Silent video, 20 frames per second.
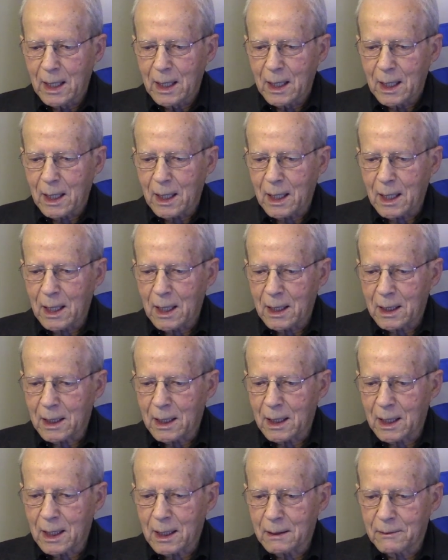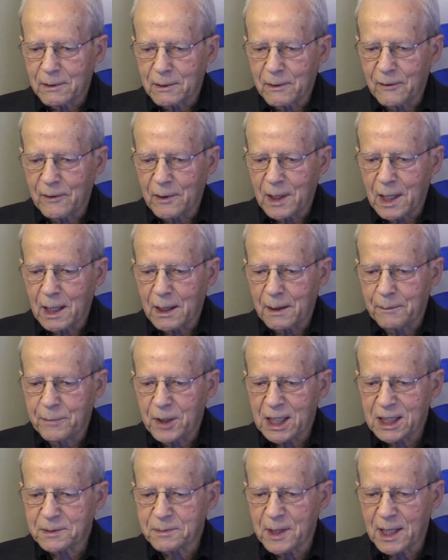a
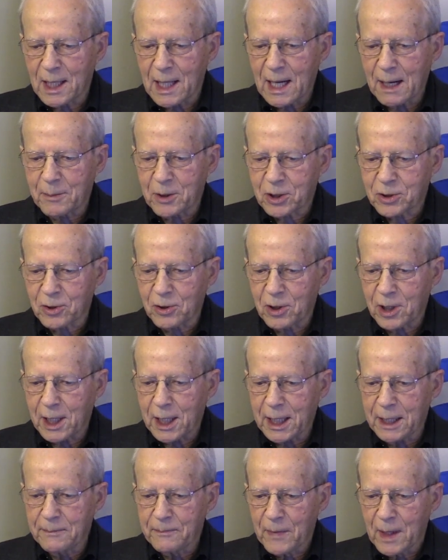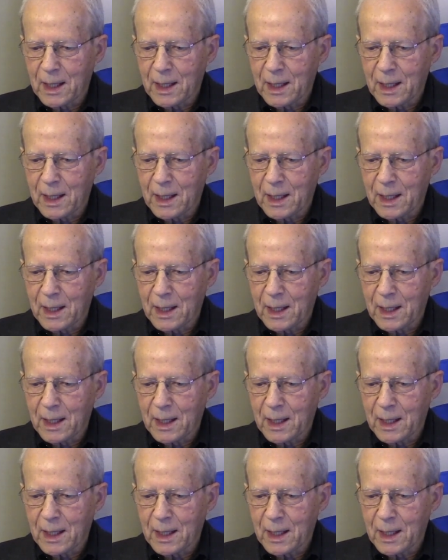basement laboratory,